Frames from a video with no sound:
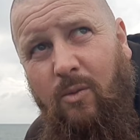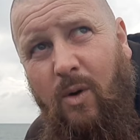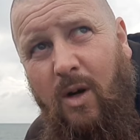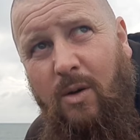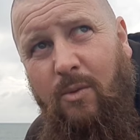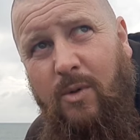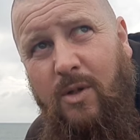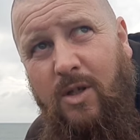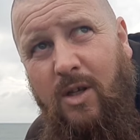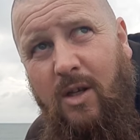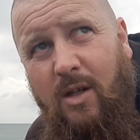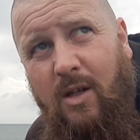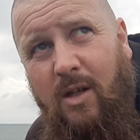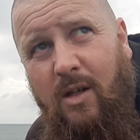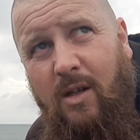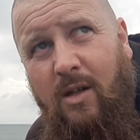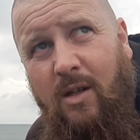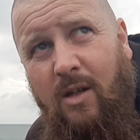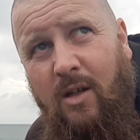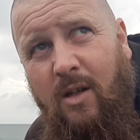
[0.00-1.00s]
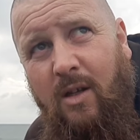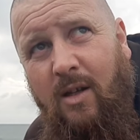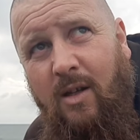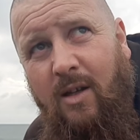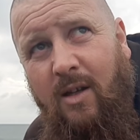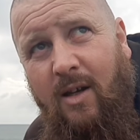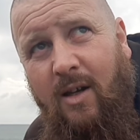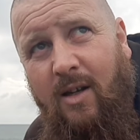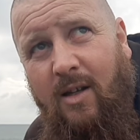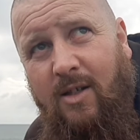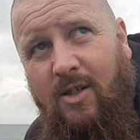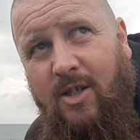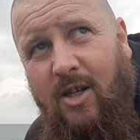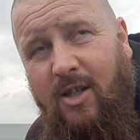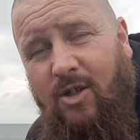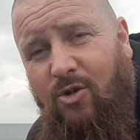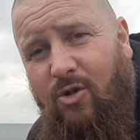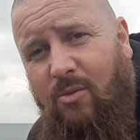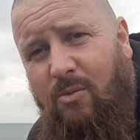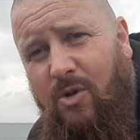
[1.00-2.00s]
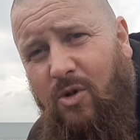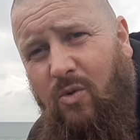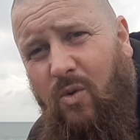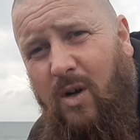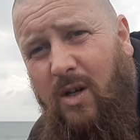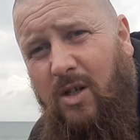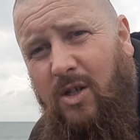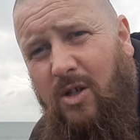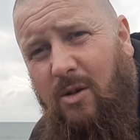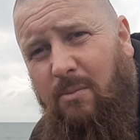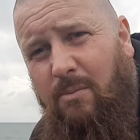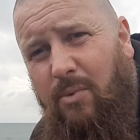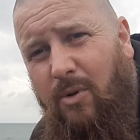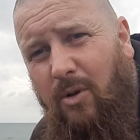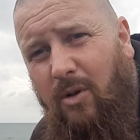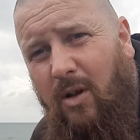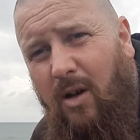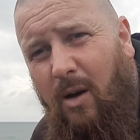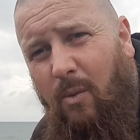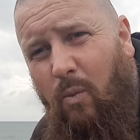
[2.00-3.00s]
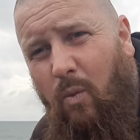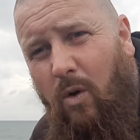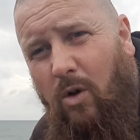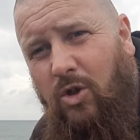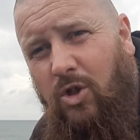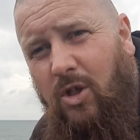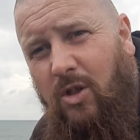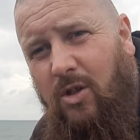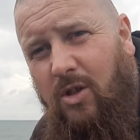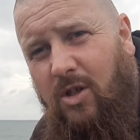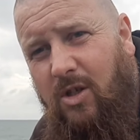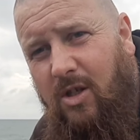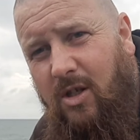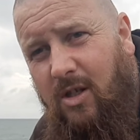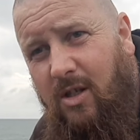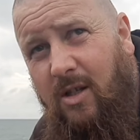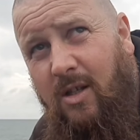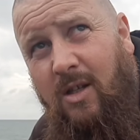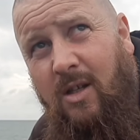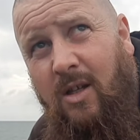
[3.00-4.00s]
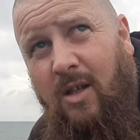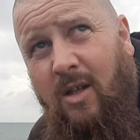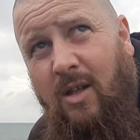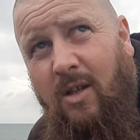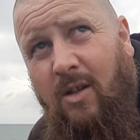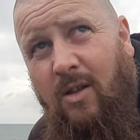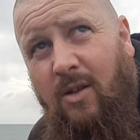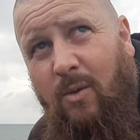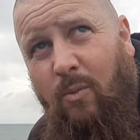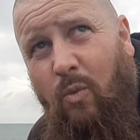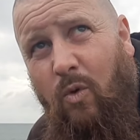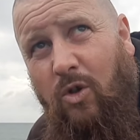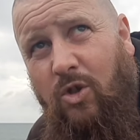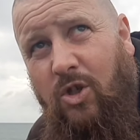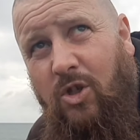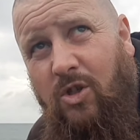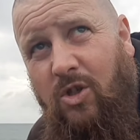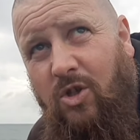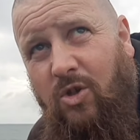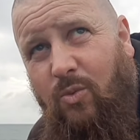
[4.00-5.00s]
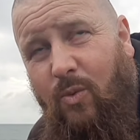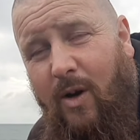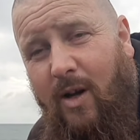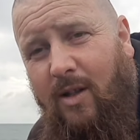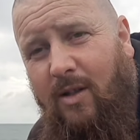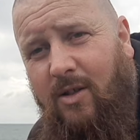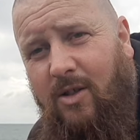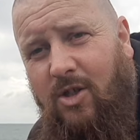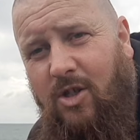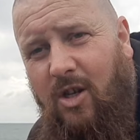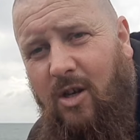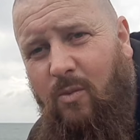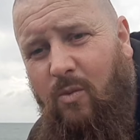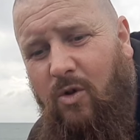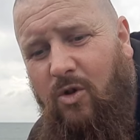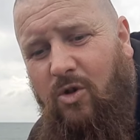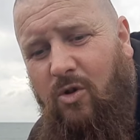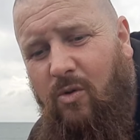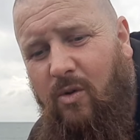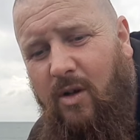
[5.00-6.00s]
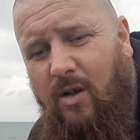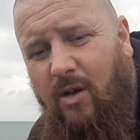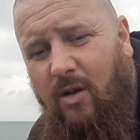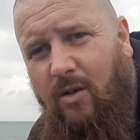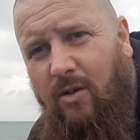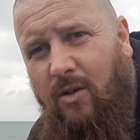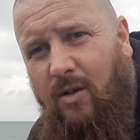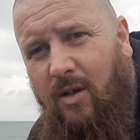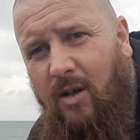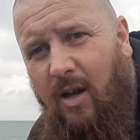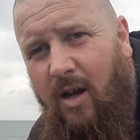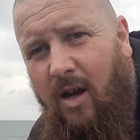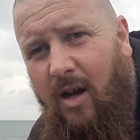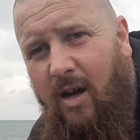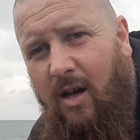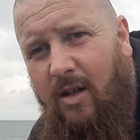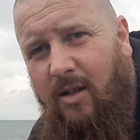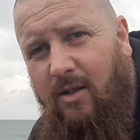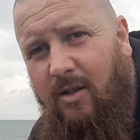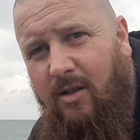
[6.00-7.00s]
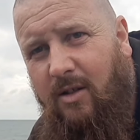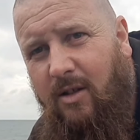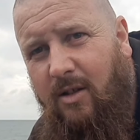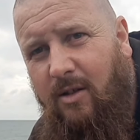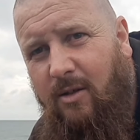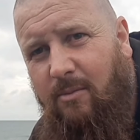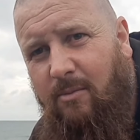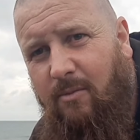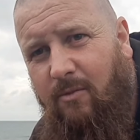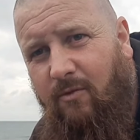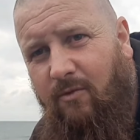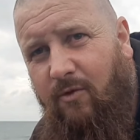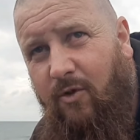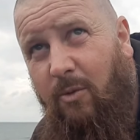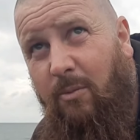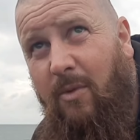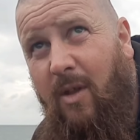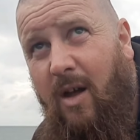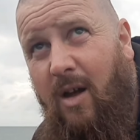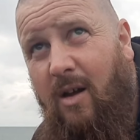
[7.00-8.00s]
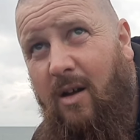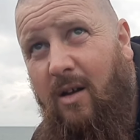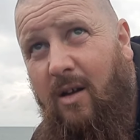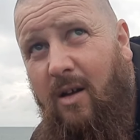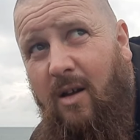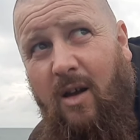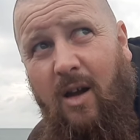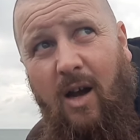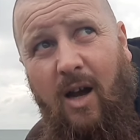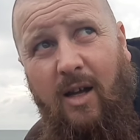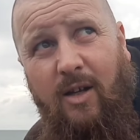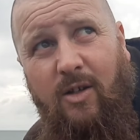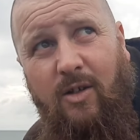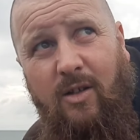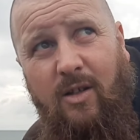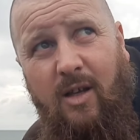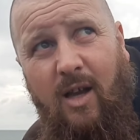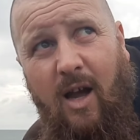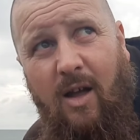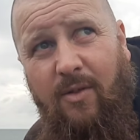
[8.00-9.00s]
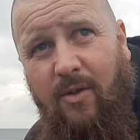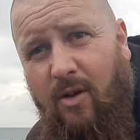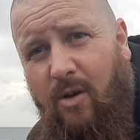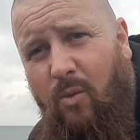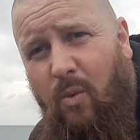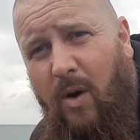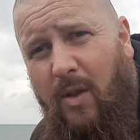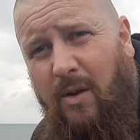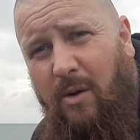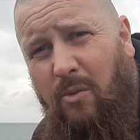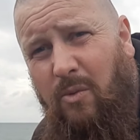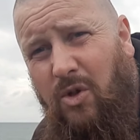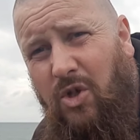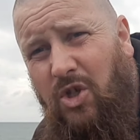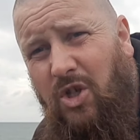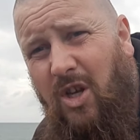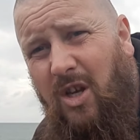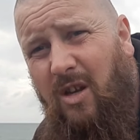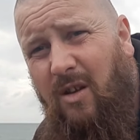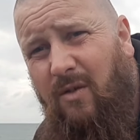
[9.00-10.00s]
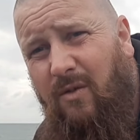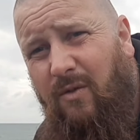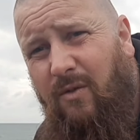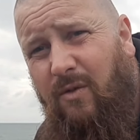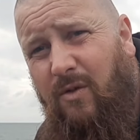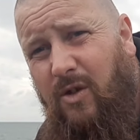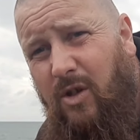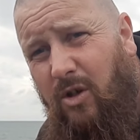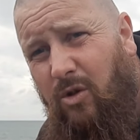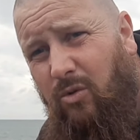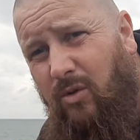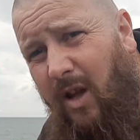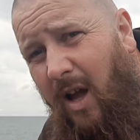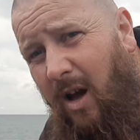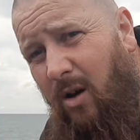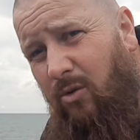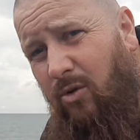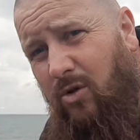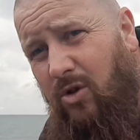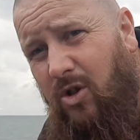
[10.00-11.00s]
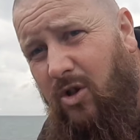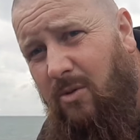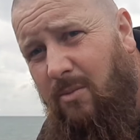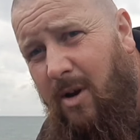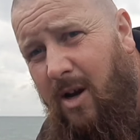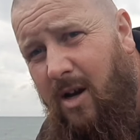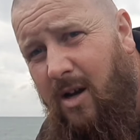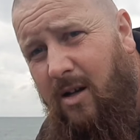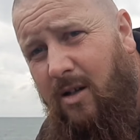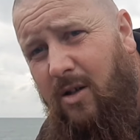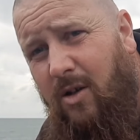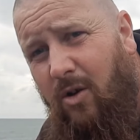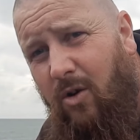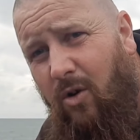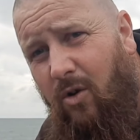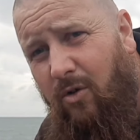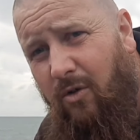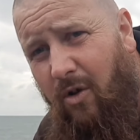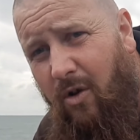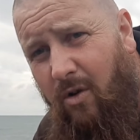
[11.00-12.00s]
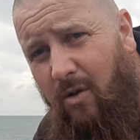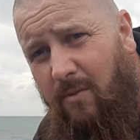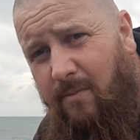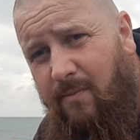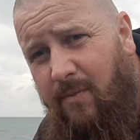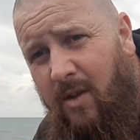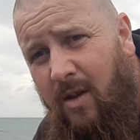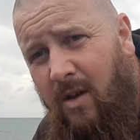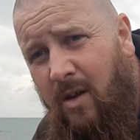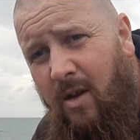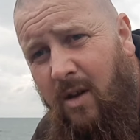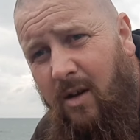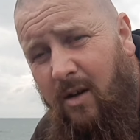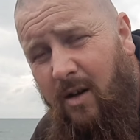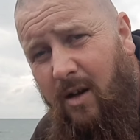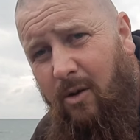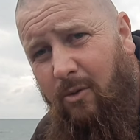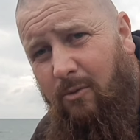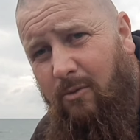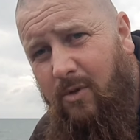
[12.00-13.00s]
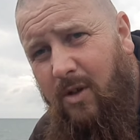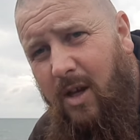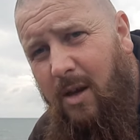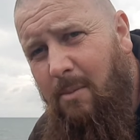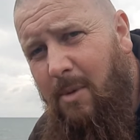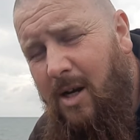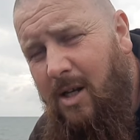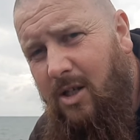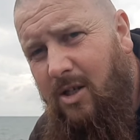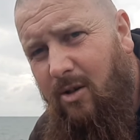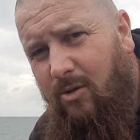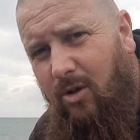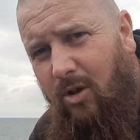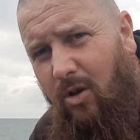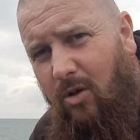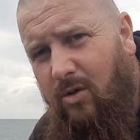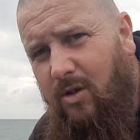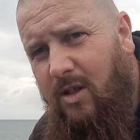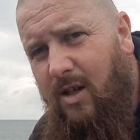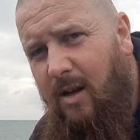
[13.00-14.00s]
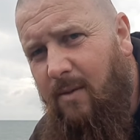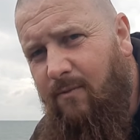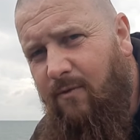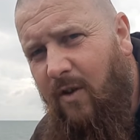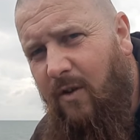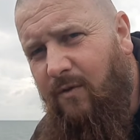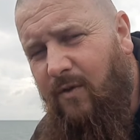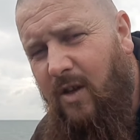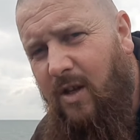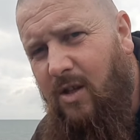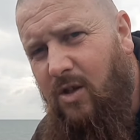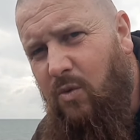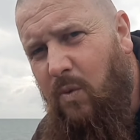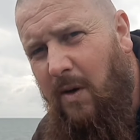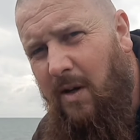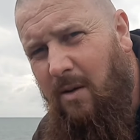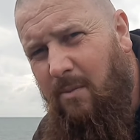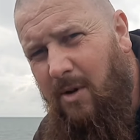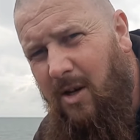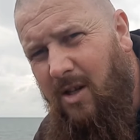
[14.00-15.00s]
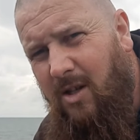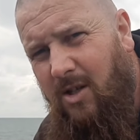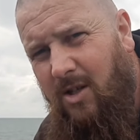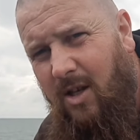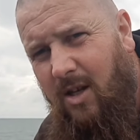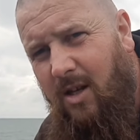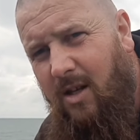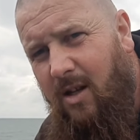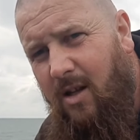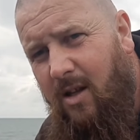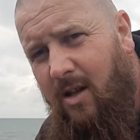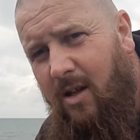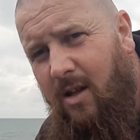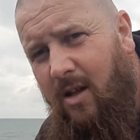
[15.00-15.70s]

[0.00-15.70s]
Why are we sitting here? And I said to him, it's quite simple. I'm watching the sea. I'm watching the swell, seeing what's going on, and from that I could gather whether it was safe to go down onto the mark or not. Now, it might sound a long time, 15-20 minutes sitting there.